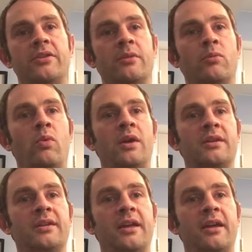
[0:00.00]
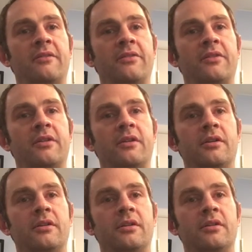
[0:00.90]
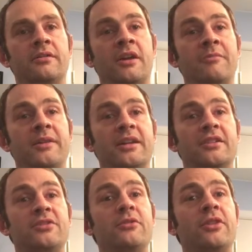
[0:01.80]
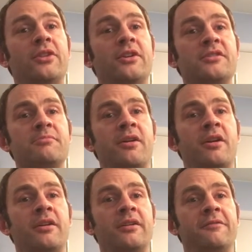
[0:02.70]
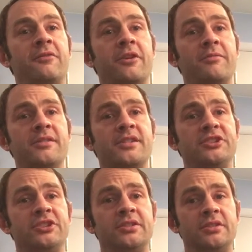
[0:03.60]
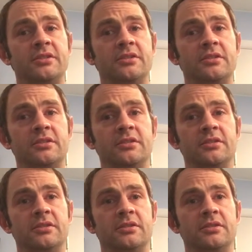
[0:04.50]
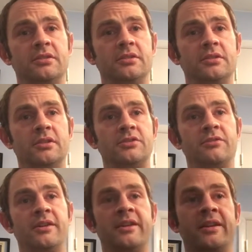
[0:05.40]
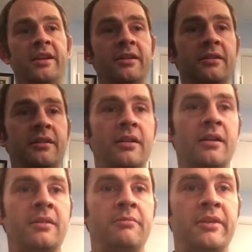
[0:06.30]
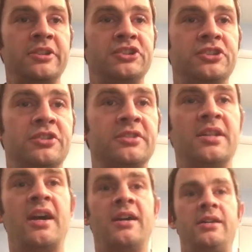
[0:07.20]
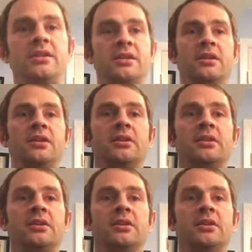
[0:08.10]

Then 1 on F. Now make a 2/3 bar in 4th position. So again, on measure 9.